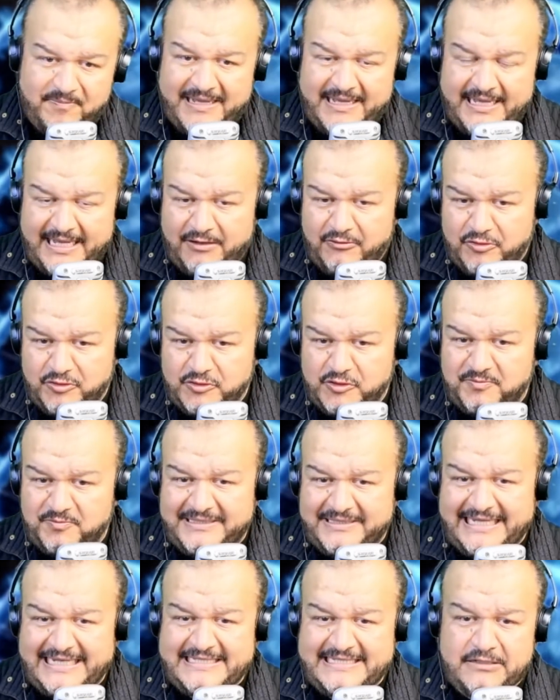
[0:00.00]
in Europe
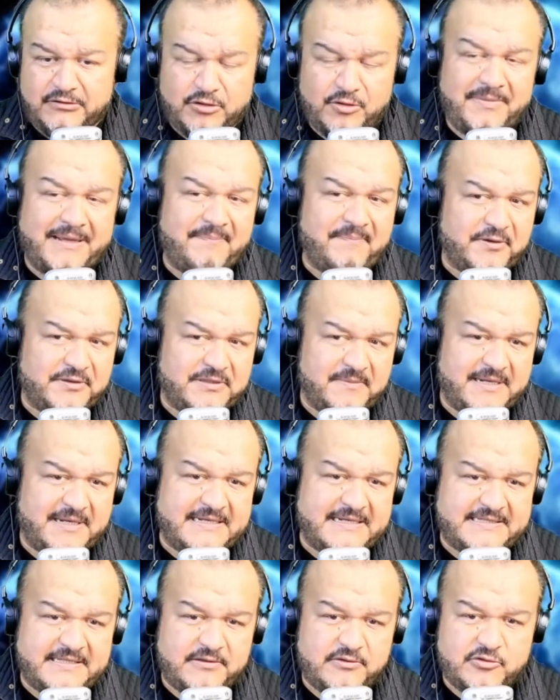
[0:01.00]
and the United
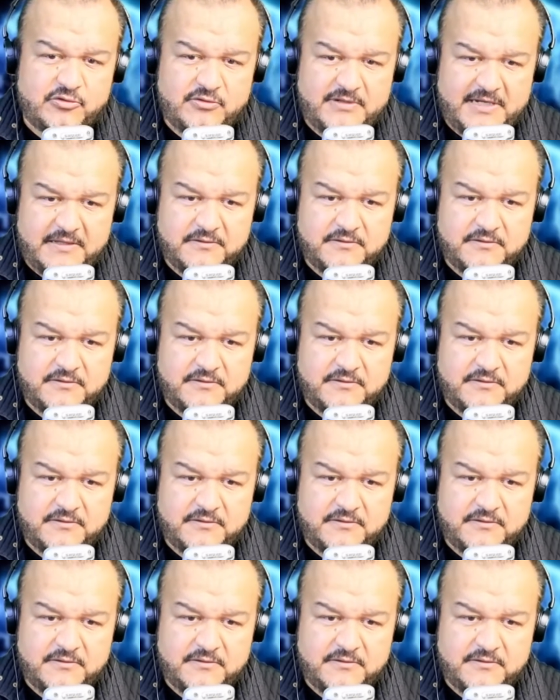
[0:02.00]
States.